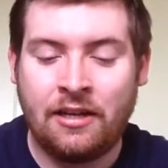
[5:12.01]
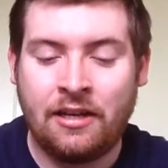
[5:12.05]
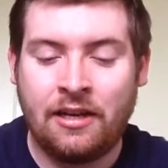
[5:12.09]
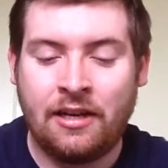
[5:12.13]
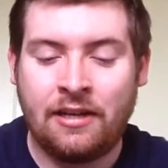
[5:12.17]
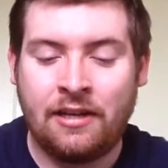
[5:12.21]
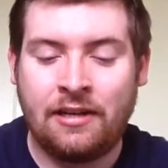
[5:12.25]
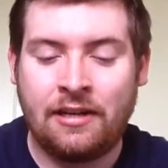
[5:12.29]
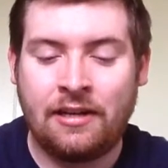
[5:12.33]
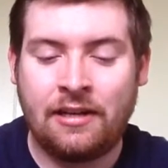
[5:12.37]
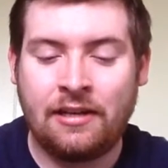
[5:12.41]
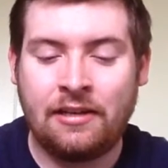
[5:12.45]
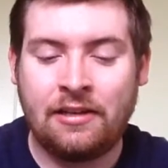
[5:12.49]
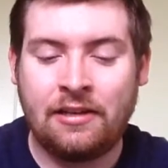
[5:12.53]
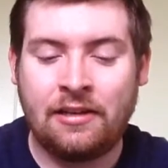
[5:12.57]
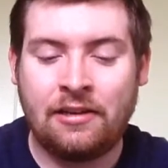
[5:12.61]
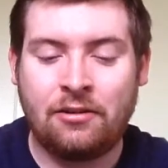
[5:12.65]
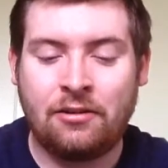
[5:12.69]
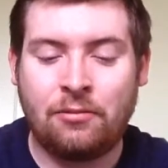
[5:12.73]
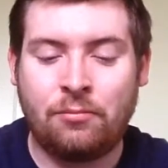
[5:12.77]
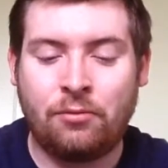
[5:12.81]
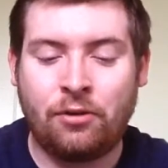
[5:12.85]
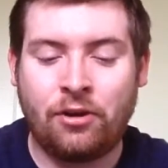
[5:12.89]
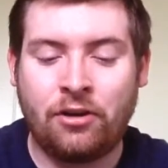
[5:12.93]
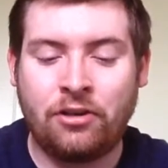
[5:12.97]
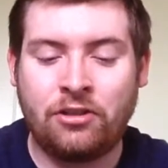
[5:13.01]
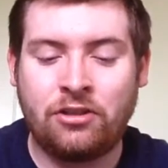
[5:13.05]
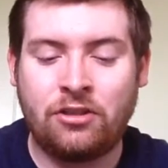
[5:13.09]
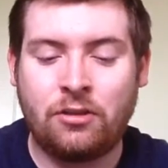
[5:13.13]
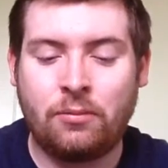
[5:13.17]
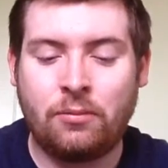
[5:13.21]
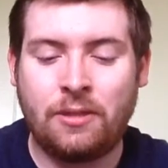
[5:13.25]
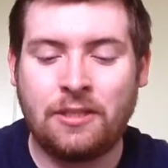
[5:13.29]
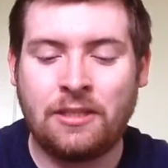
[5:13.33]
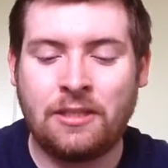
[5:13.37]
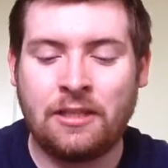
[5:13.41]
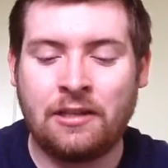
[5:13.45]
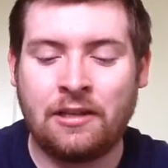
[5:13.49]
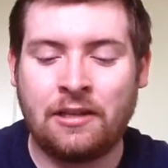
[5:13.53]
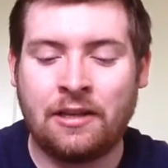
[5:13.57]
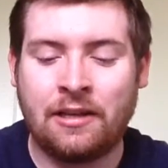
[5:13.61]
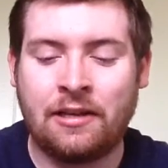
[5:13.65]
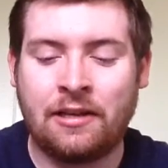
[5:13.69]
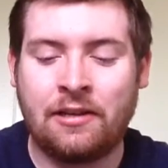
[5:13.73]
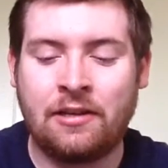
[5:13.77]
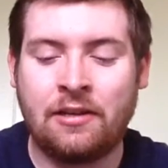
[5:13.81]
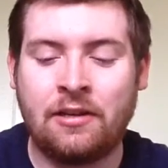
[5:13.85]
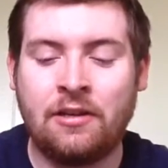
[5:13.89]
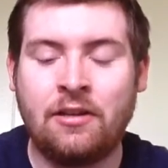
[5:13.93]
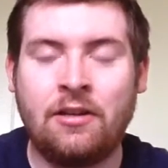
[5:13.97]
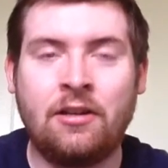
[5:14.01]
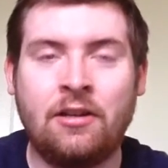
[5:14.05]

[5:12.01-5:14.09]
and and they're brawling so much that like